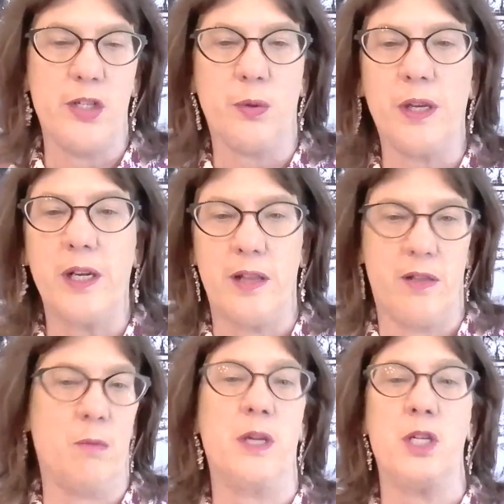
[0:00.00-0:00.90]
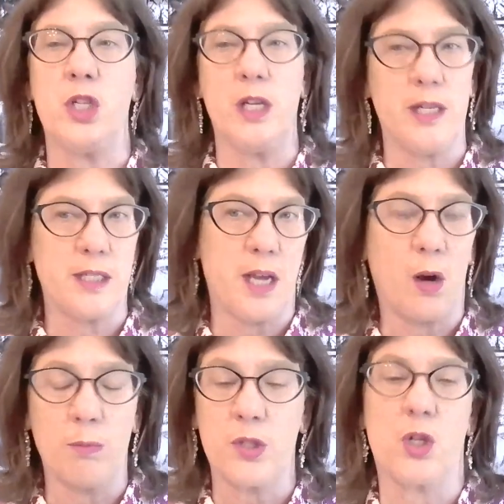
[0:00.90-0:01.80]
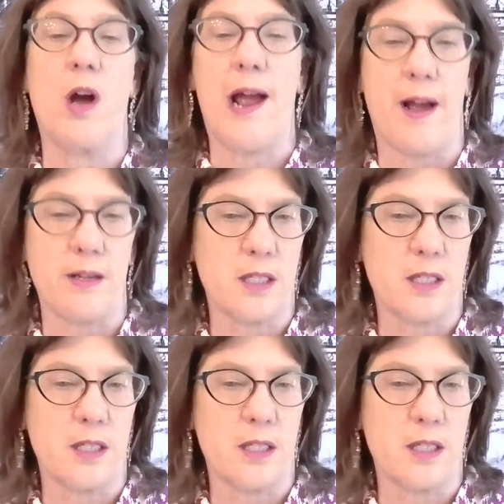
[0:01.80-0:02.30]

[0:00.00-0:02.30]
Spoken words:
to do it. And then when she needs help, she'll